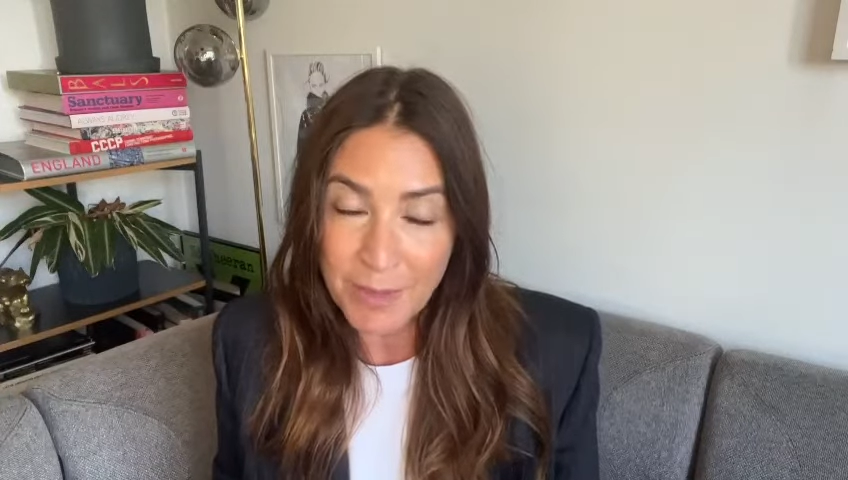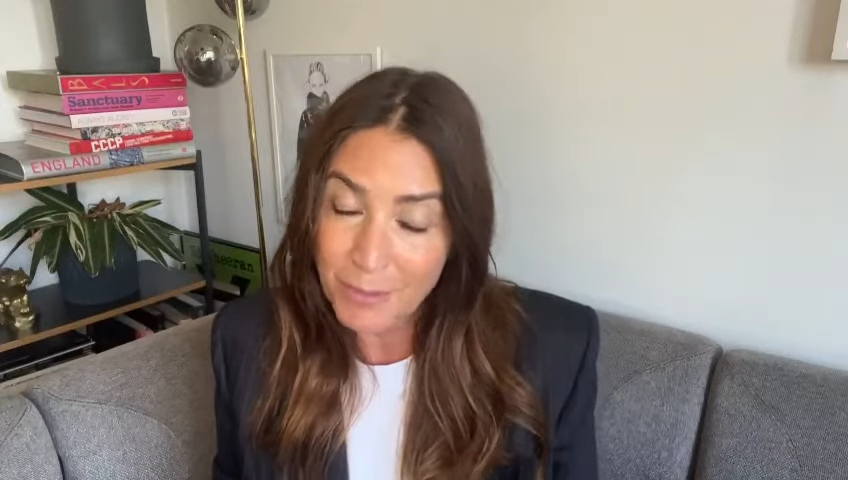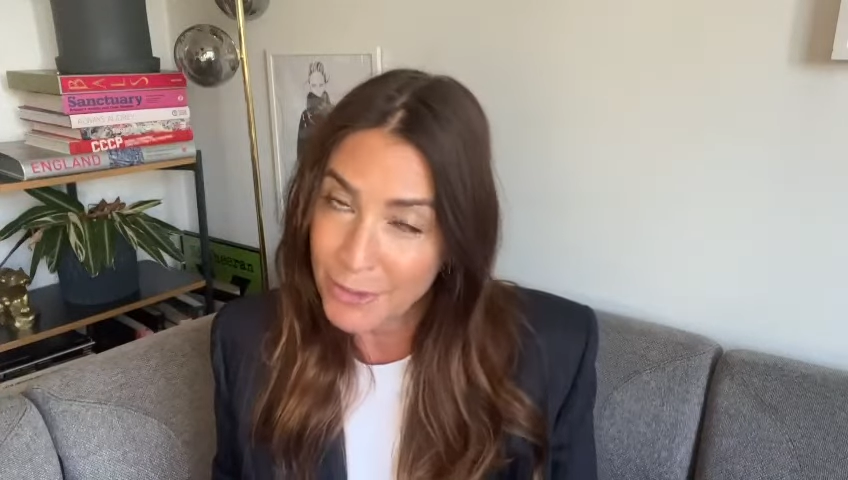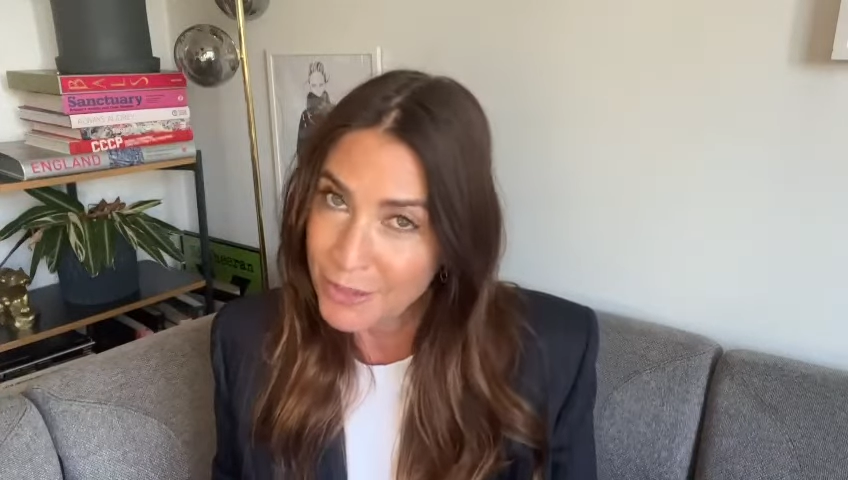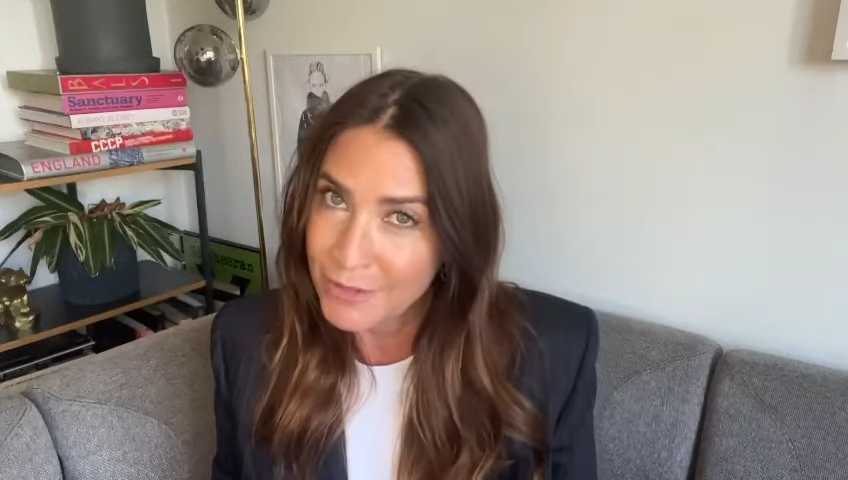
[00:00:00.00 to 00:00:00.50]
my
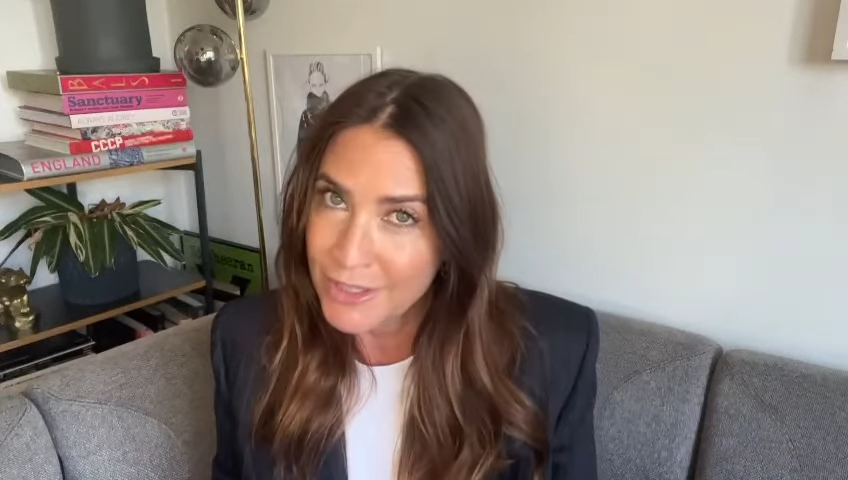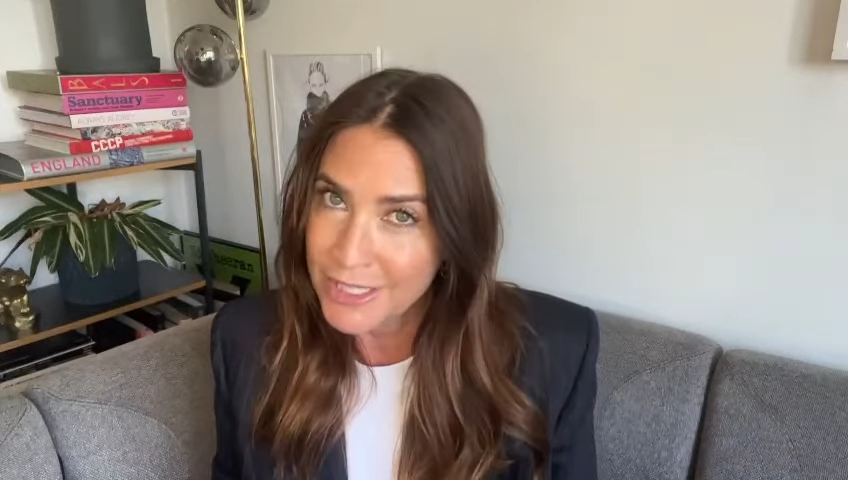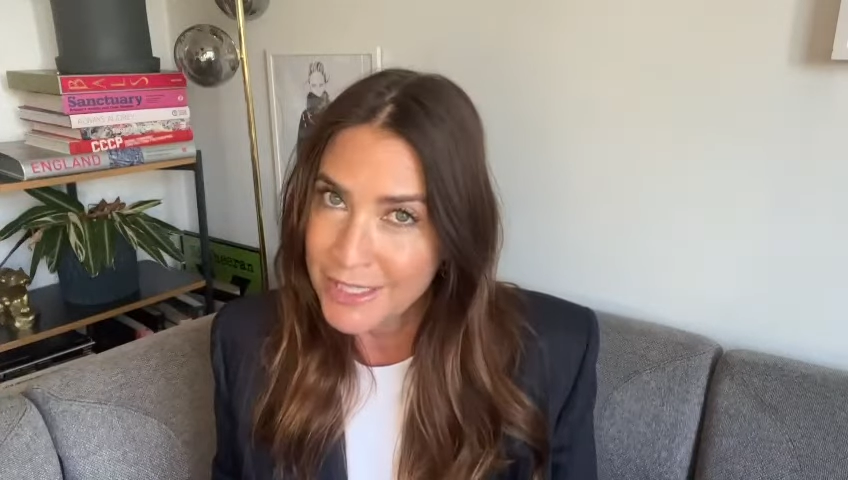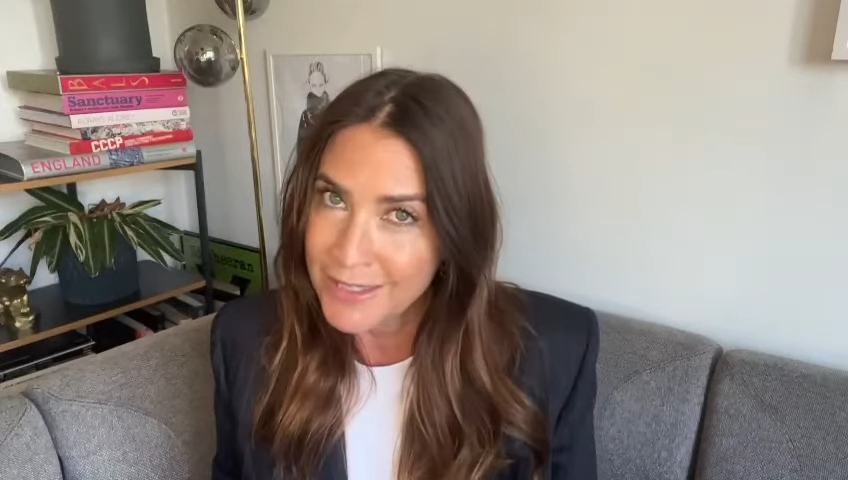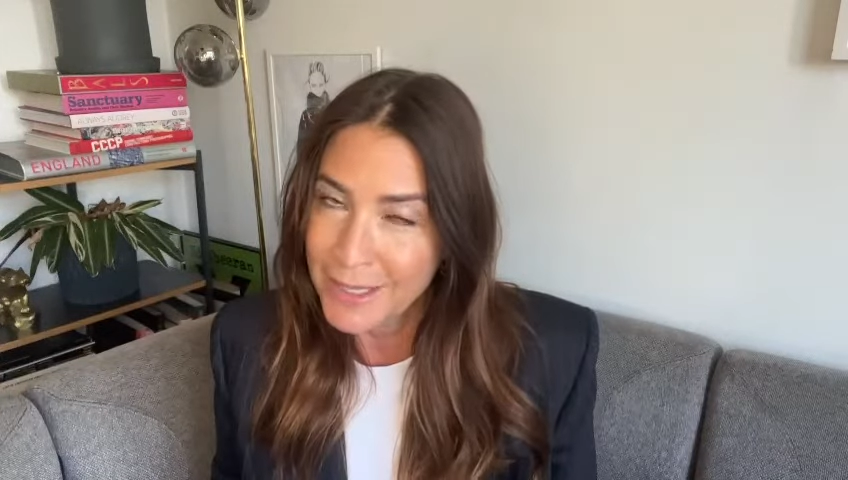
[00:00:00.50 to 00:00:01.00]
morning
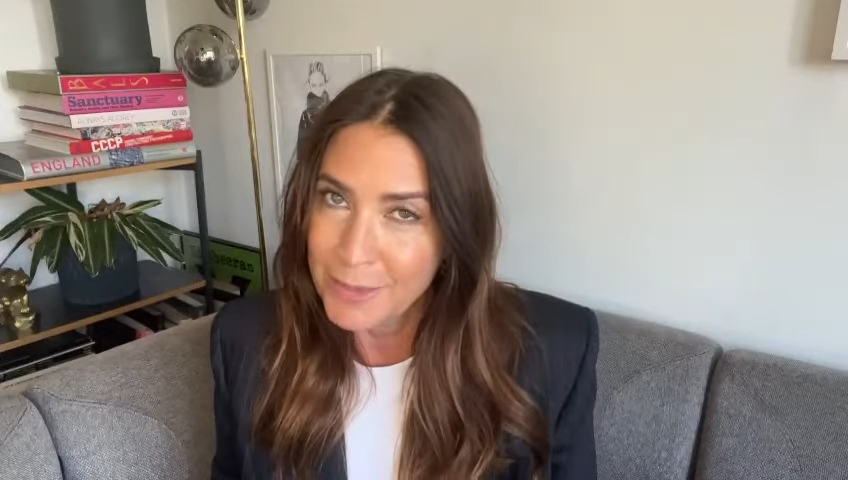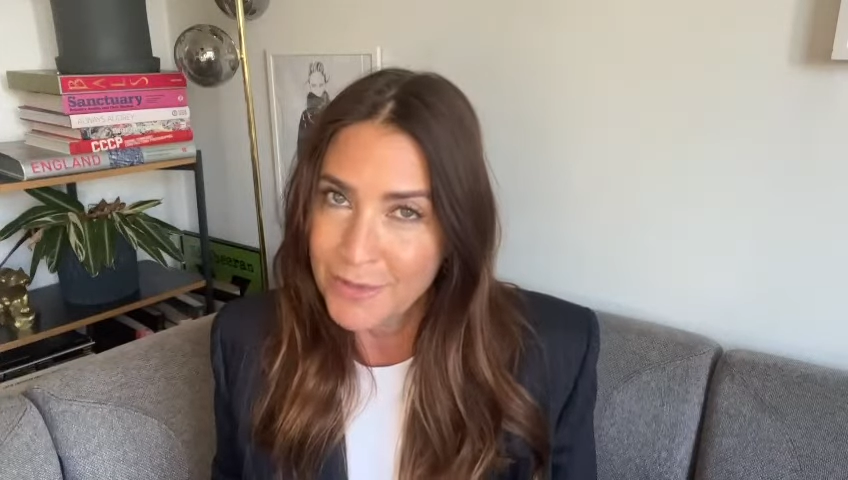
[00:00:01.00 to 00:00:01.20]
routine, and my